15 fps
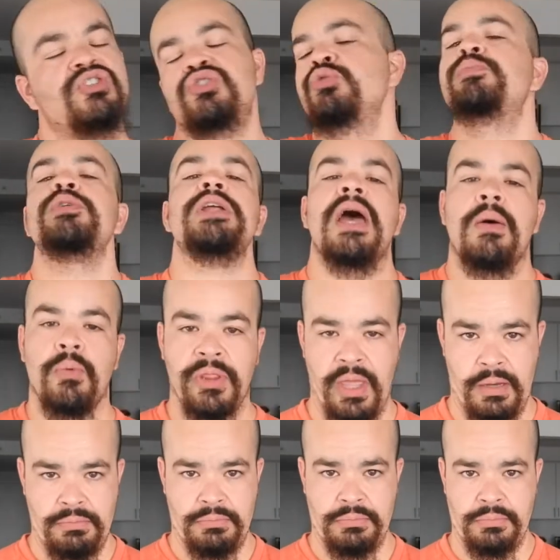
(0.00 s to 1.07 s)
super down with
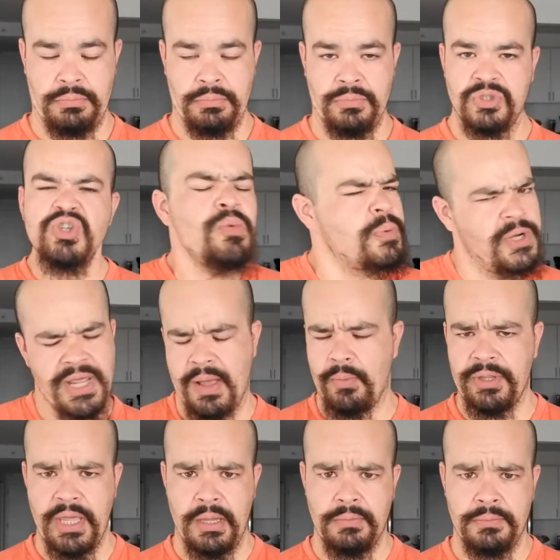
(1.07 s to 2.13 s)
that. Super
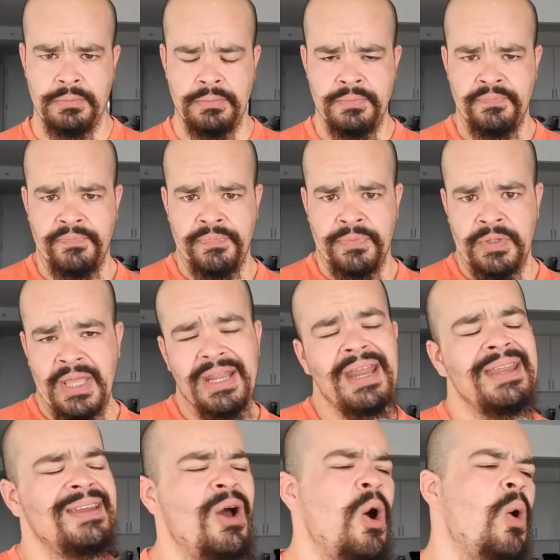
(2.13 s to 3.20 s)
down with that.
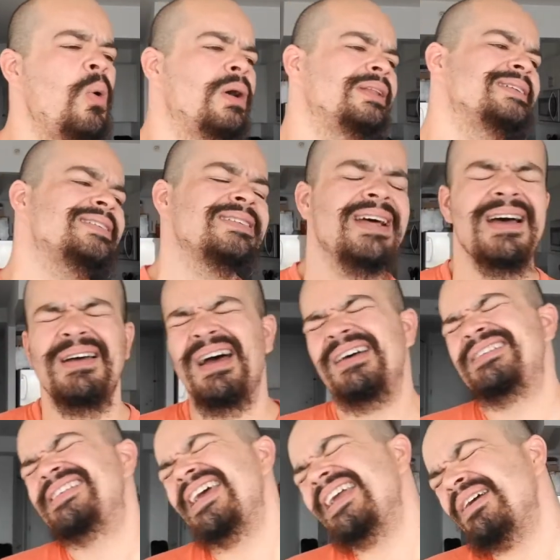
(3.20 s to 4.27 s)
And I know, listen,
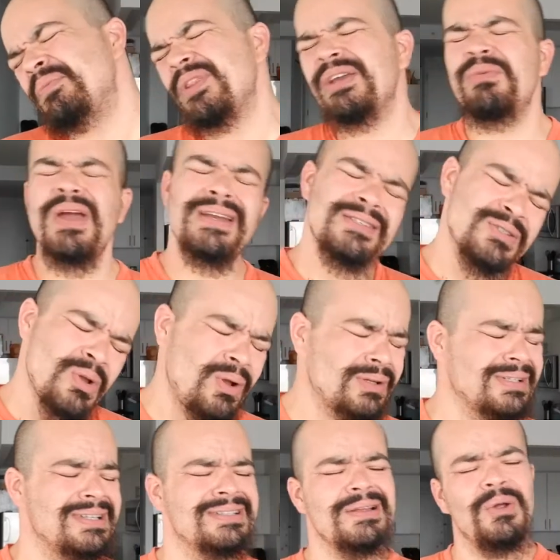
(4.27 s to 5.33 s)
I take it with a grain of
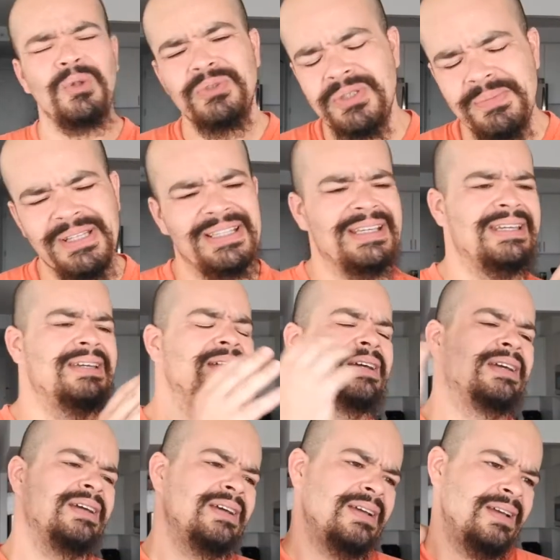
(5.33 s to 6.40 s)
salt because ultimately,
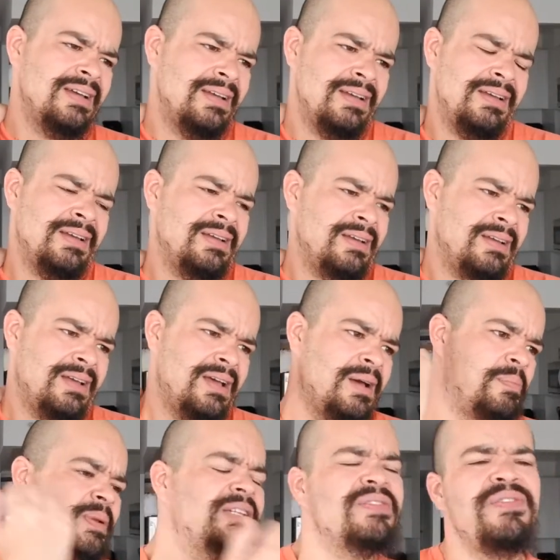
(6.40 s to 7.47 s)

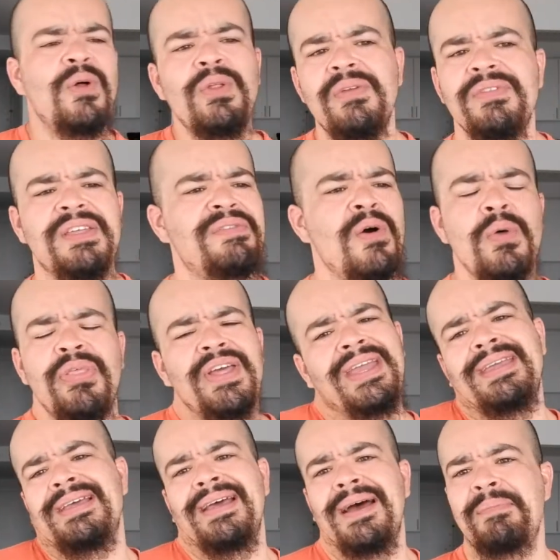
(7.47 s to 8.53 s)
but the vote
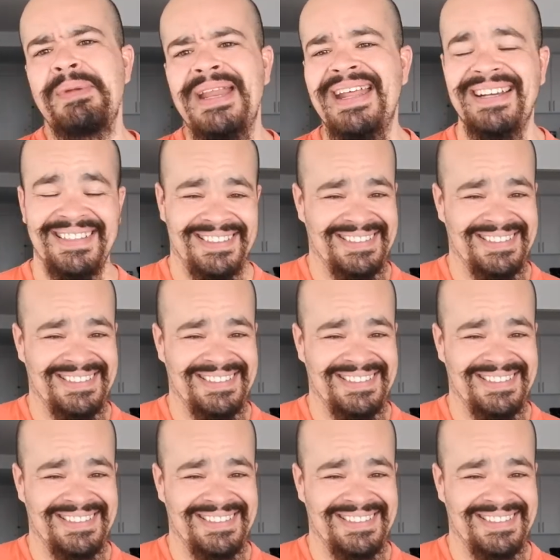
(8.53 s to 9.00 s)
thing, I mean,